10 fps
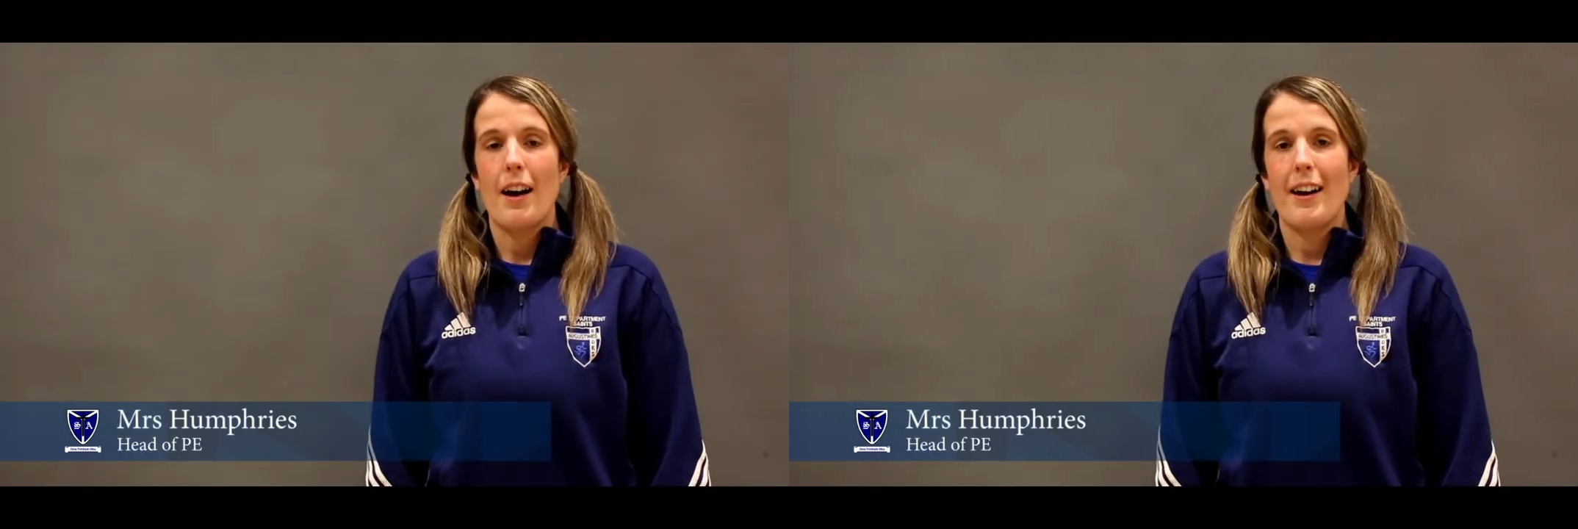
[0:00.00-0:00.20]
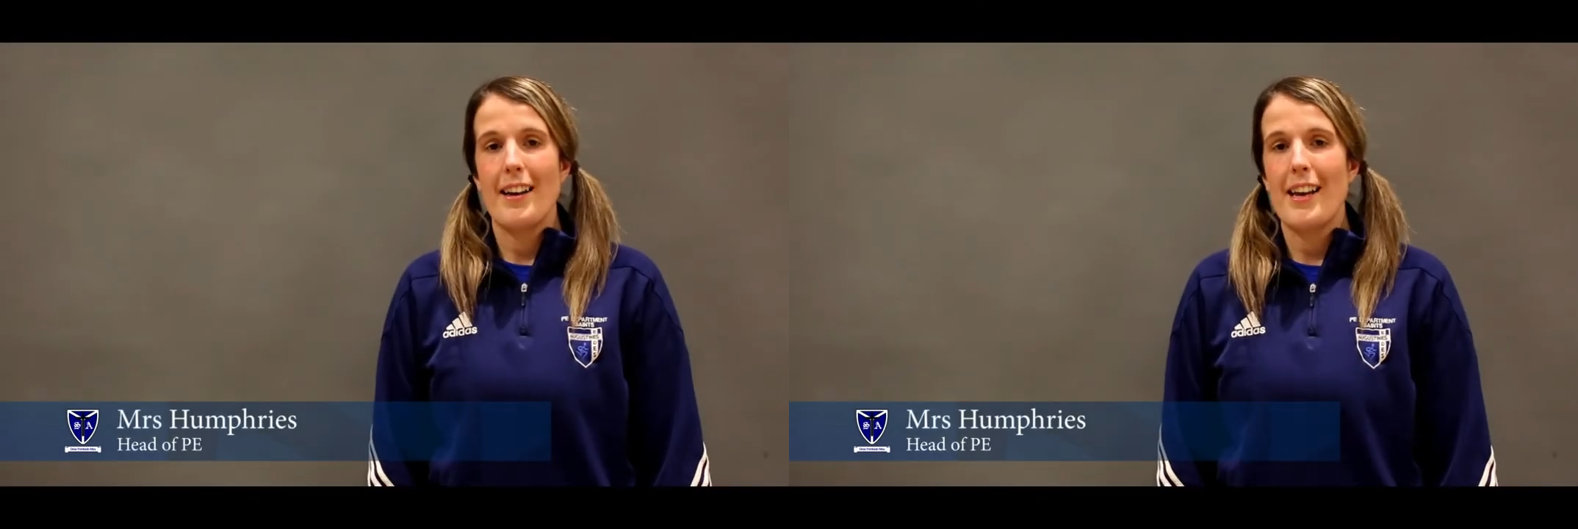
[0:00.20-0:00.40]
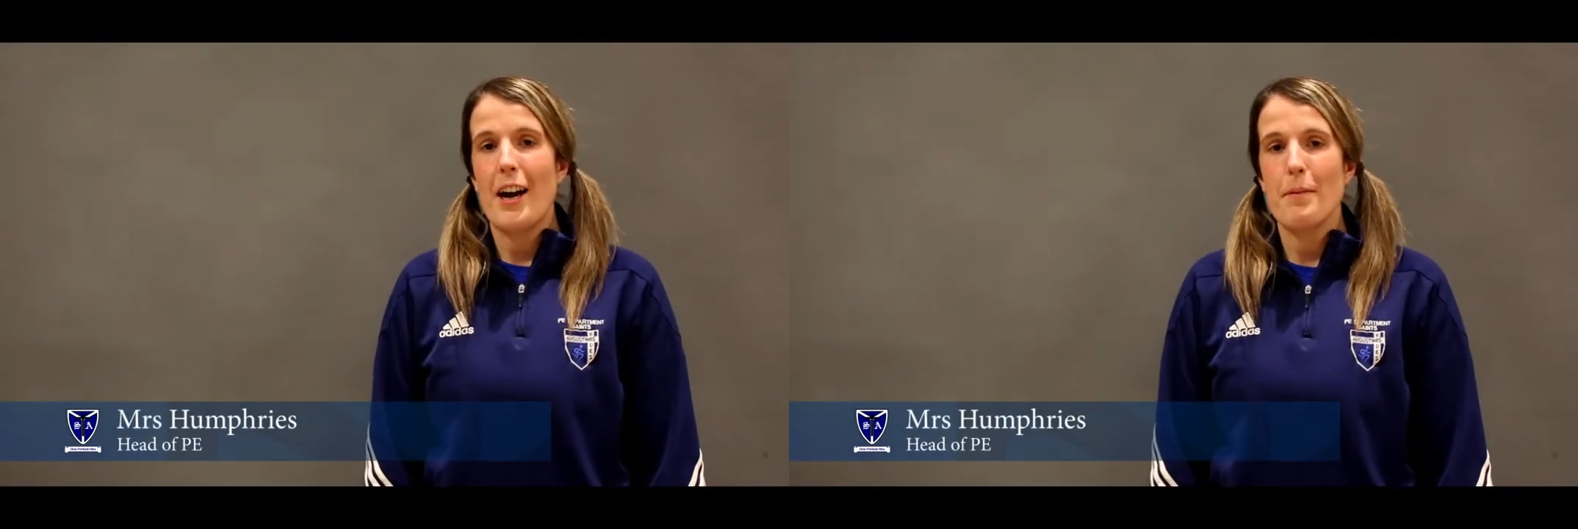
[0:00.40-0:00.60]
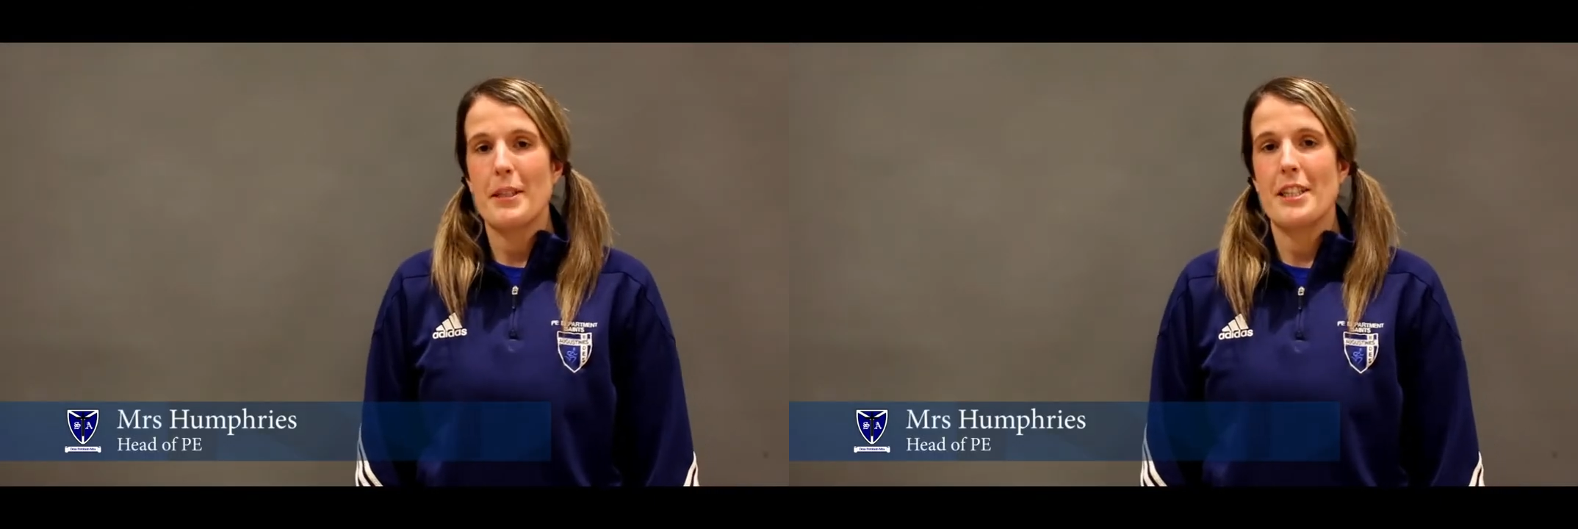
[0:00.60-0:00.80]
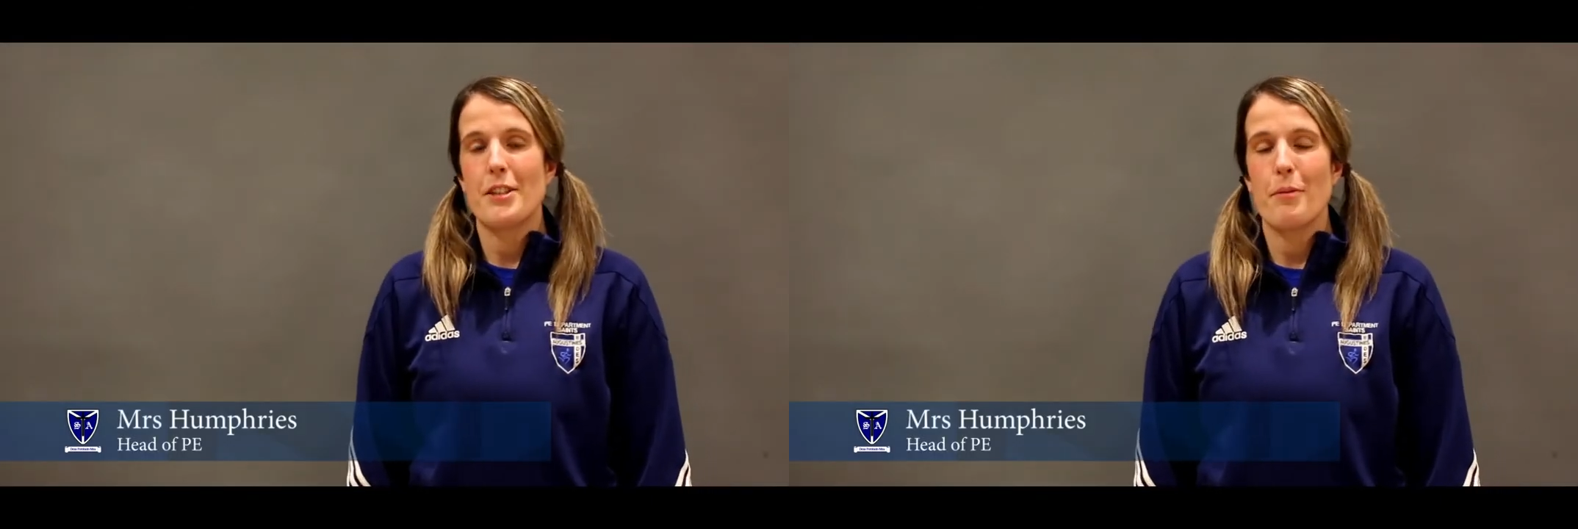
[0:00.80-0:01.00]
Hi, I'm
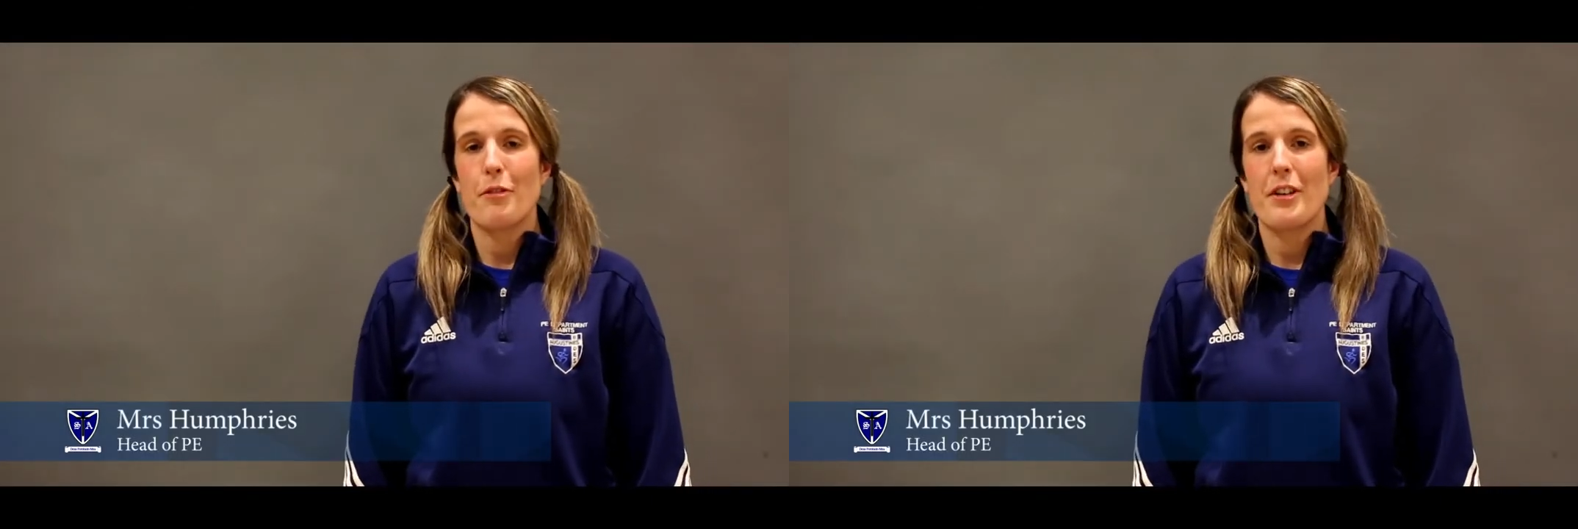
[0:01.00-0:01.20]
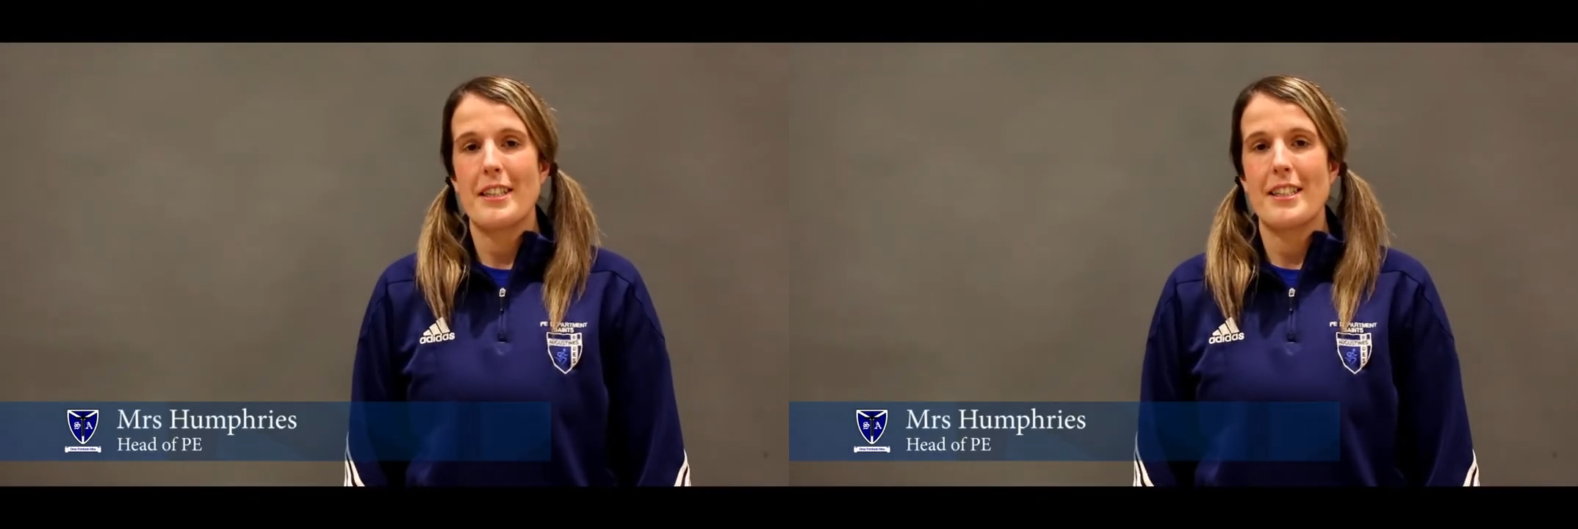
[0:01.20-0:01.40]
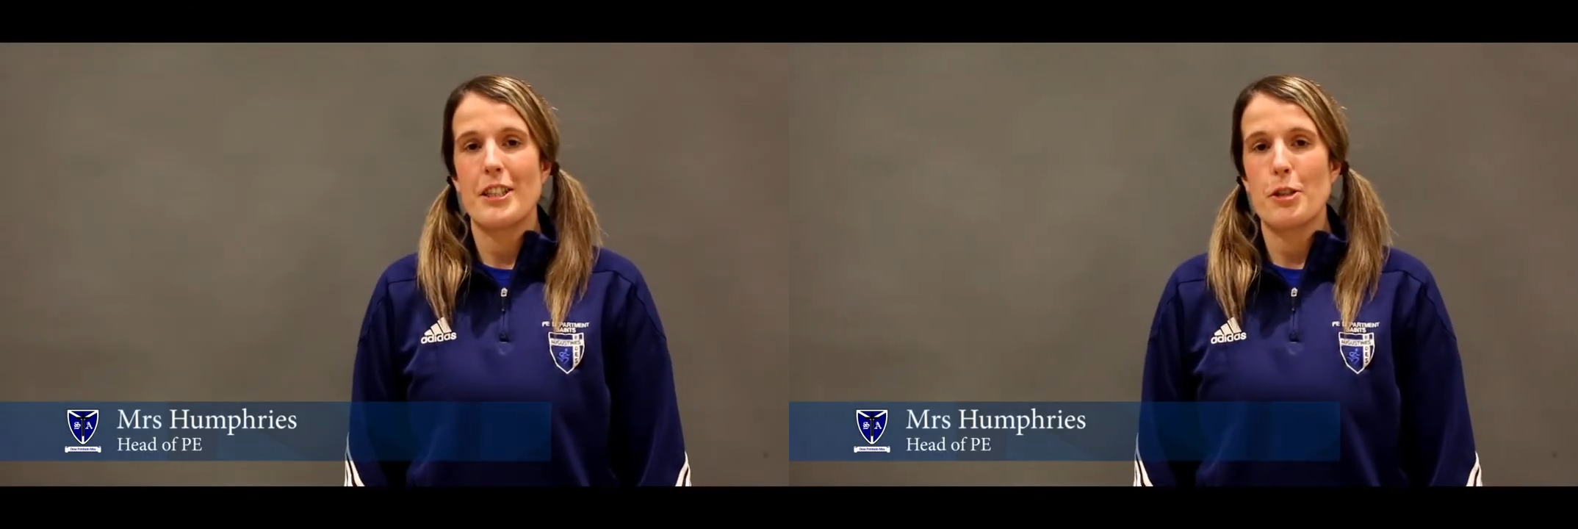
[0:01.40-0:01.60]
Mrs Humphries,